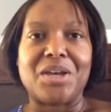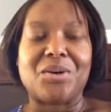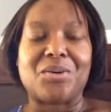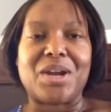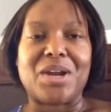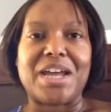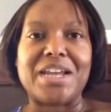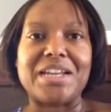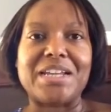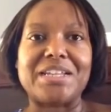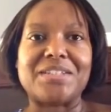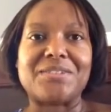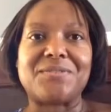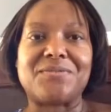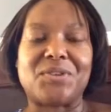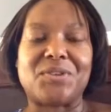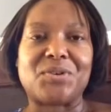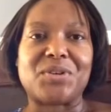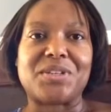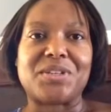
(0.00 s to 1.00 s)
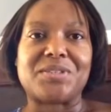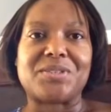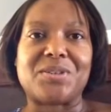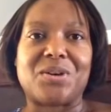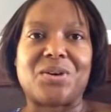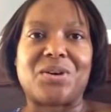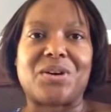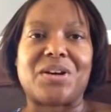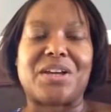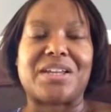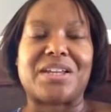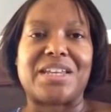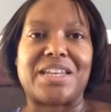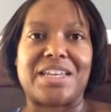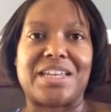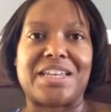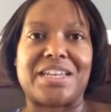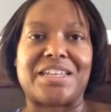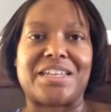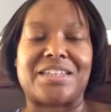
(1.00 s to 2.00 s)
What I need to focus on
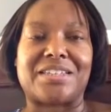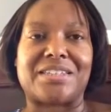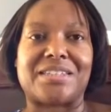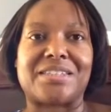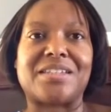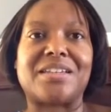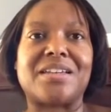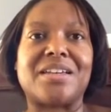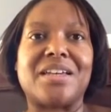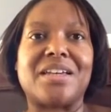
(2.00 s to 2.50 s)
is